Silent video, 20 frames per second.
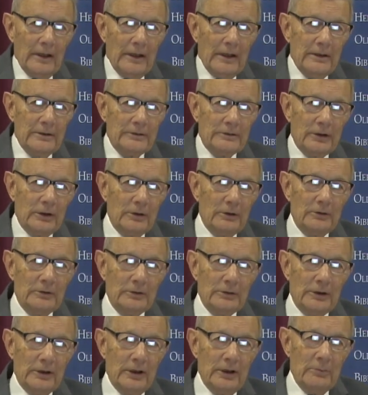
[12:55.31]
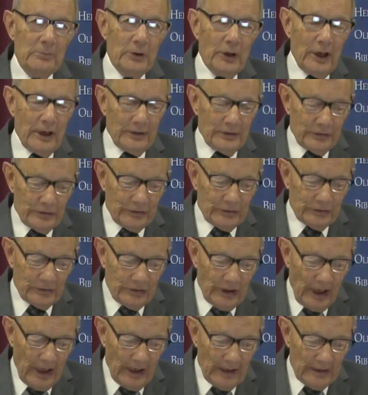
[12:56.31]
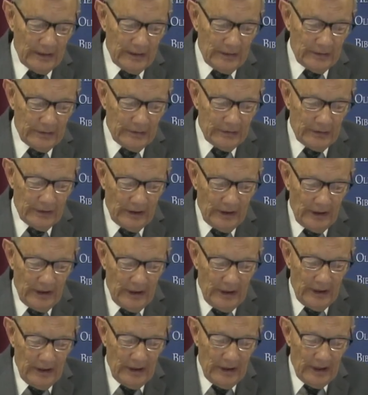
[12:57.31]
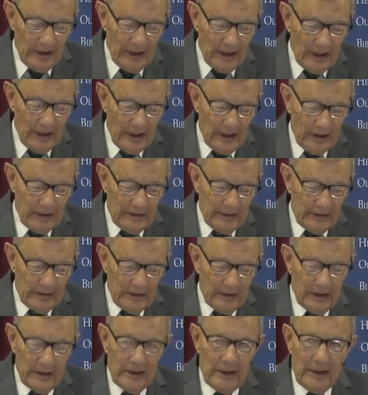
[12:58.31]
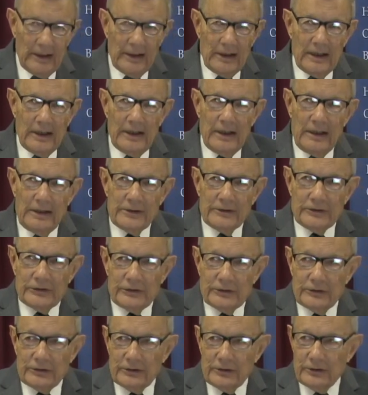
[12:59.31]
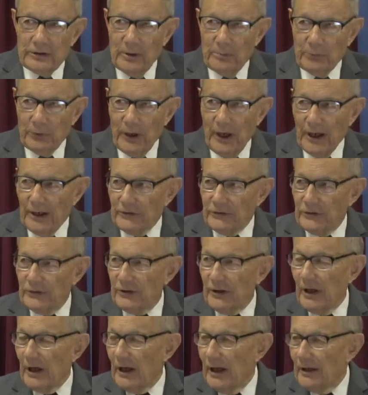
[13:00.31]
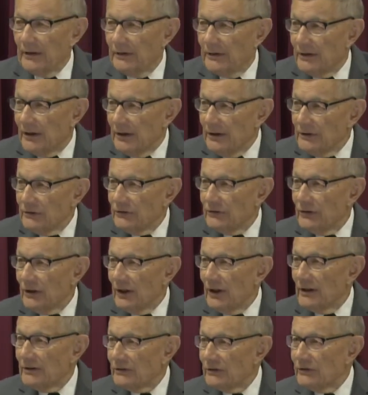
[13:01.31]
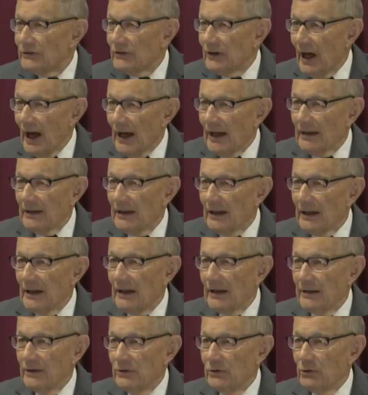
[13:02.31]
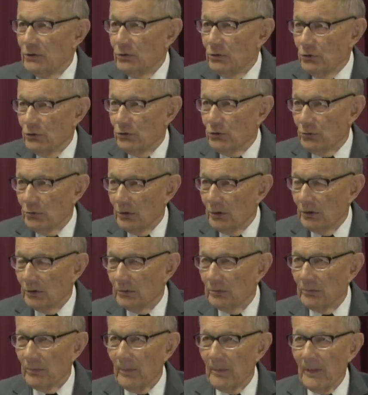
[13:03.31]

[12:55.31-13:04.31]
he, so he breaks the silence and he is depressed. And this is not unusual.